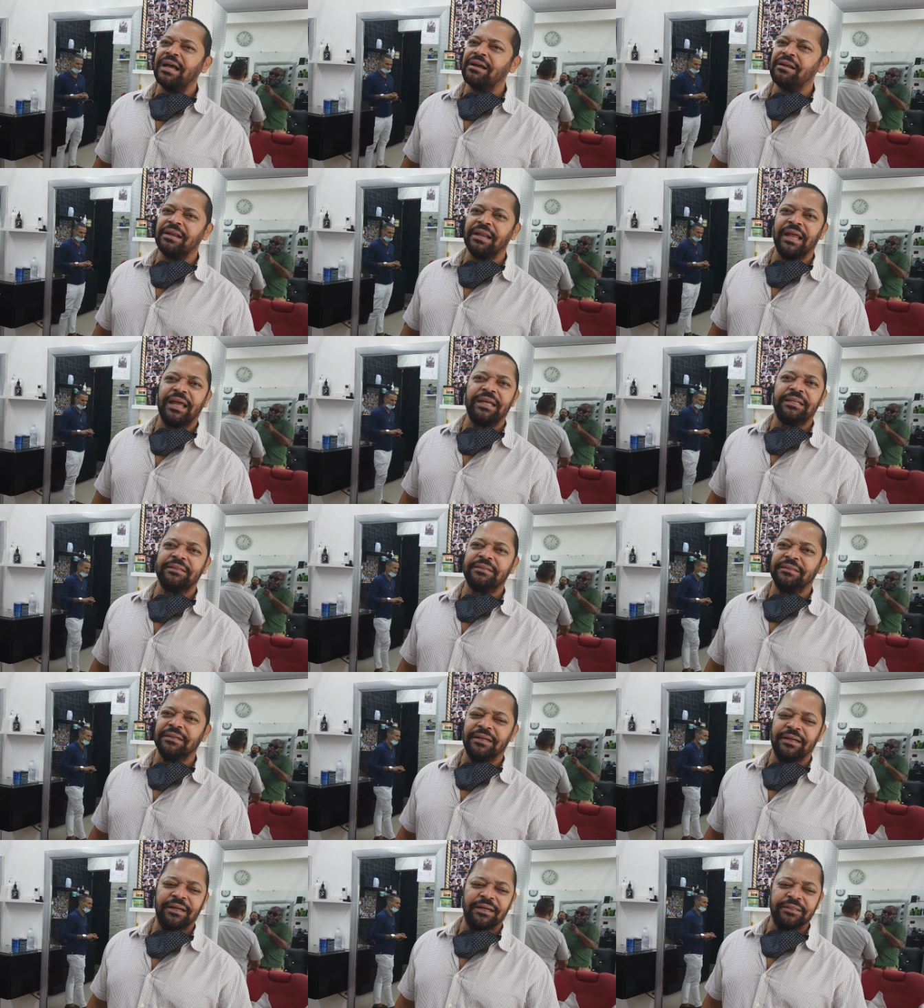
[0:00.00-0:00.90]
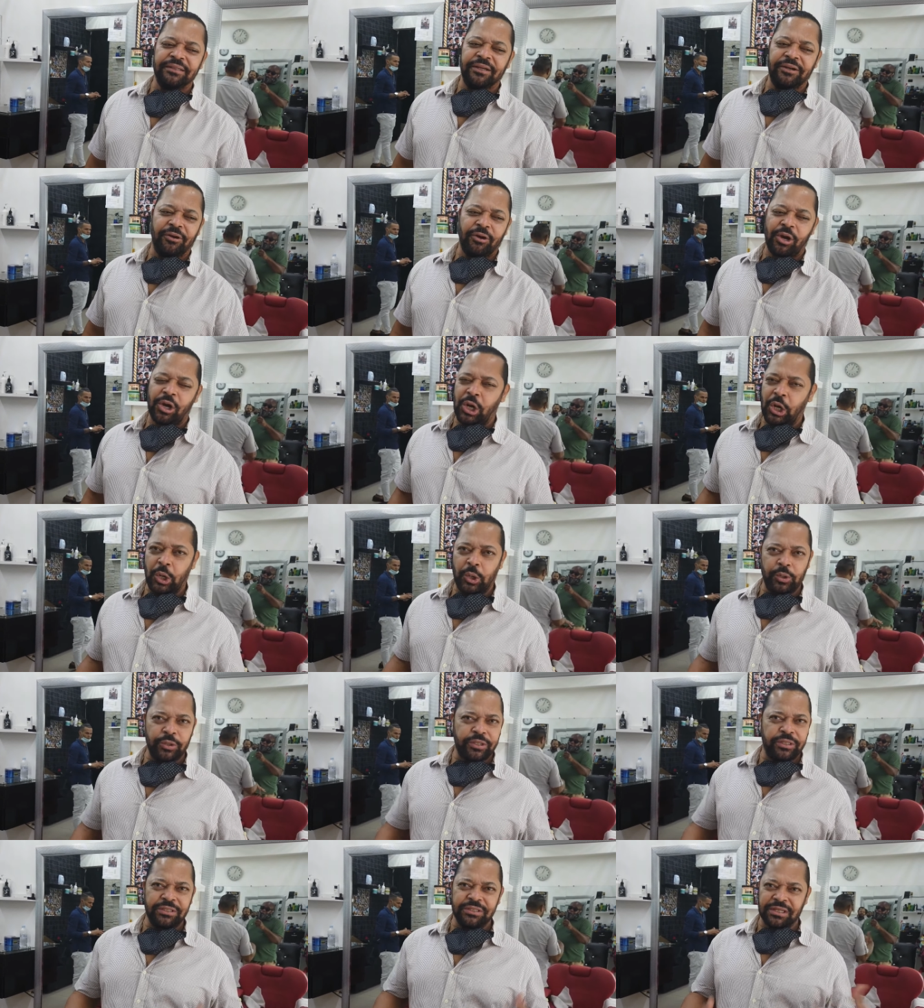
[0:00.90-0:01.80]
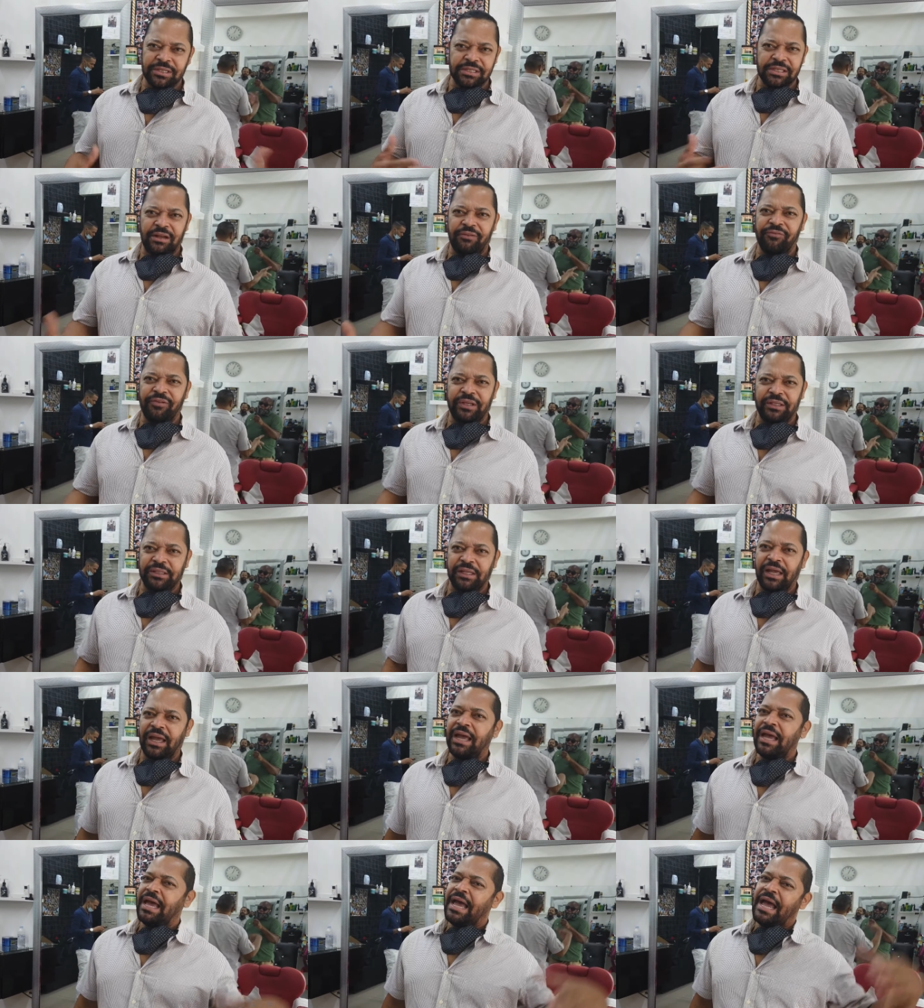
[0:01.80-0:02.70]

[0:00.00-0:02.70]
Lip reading: I collect, clothing and stuff like that.